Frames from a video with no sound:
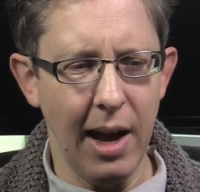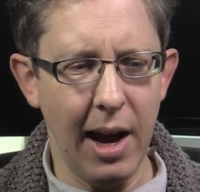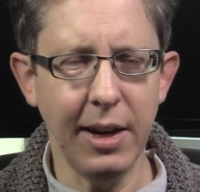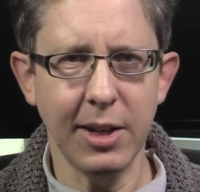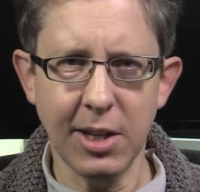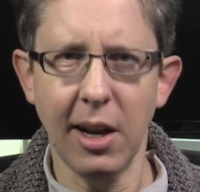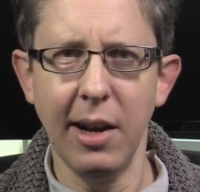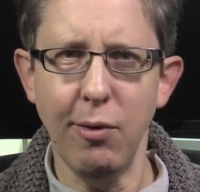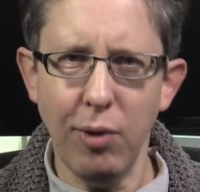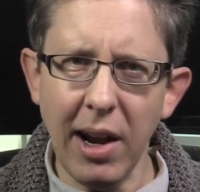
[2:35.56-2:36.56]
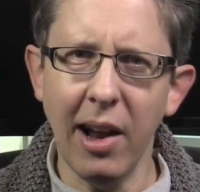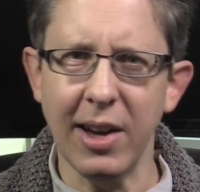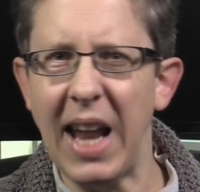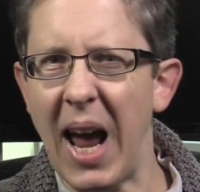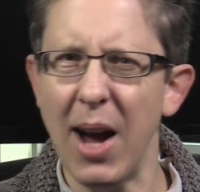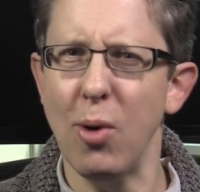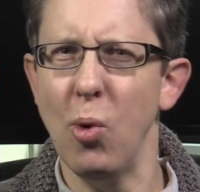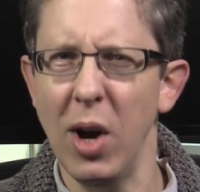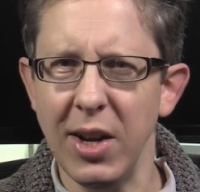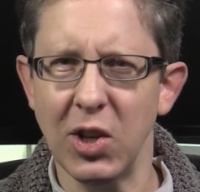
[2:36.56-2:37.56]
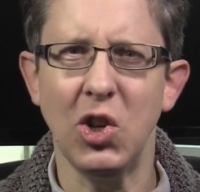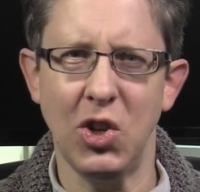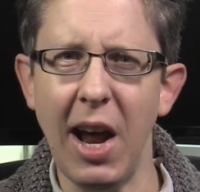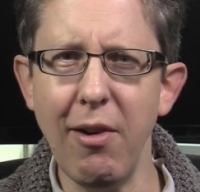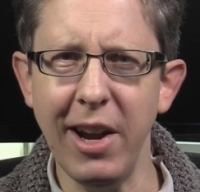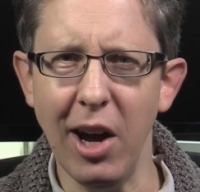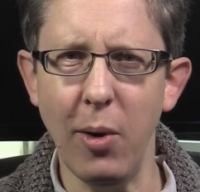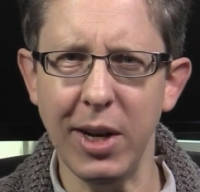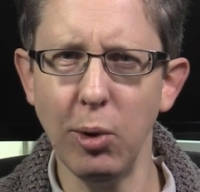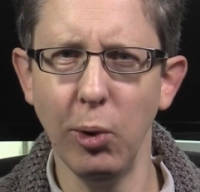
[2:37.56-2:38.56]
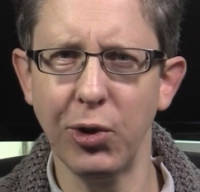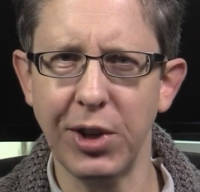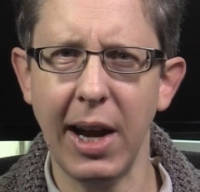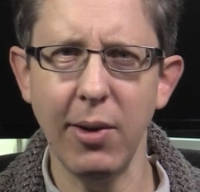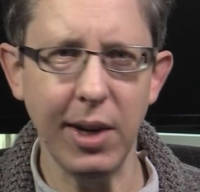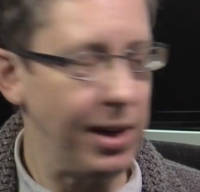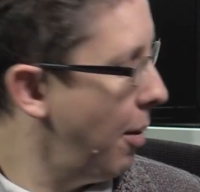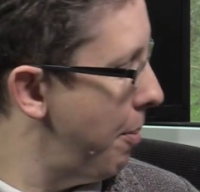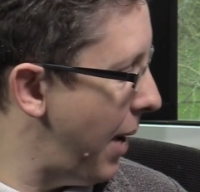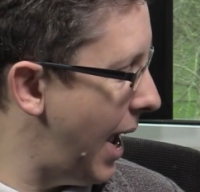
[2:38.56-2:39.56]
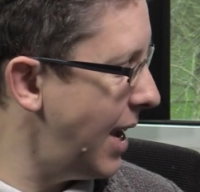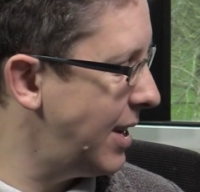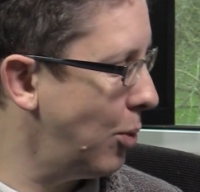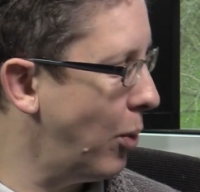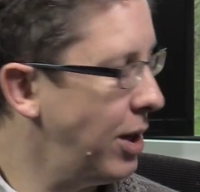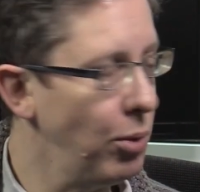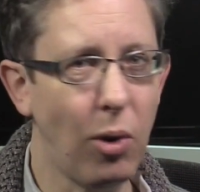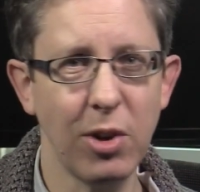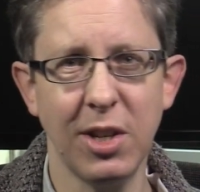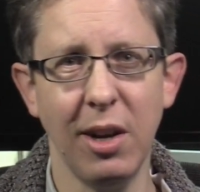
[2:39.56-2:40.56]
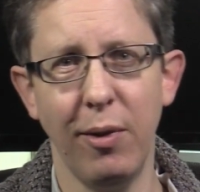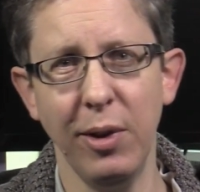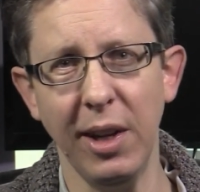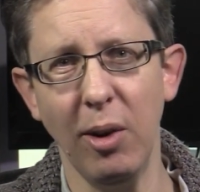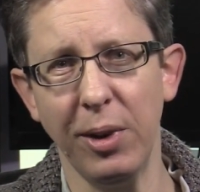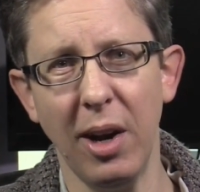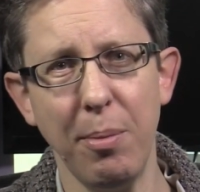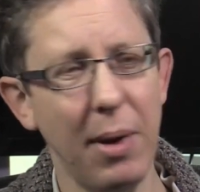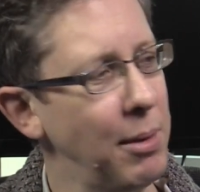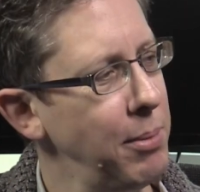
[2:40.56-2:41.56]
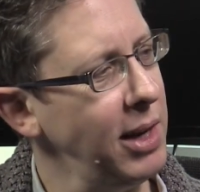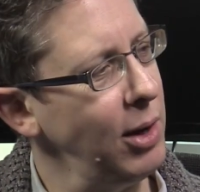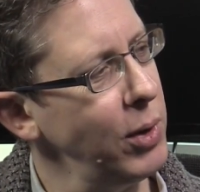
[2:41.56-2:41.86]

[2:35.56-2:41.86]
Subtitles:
and I suddenly realised how stereo it all sounded compared to when you watch stuff on the old iPad mini,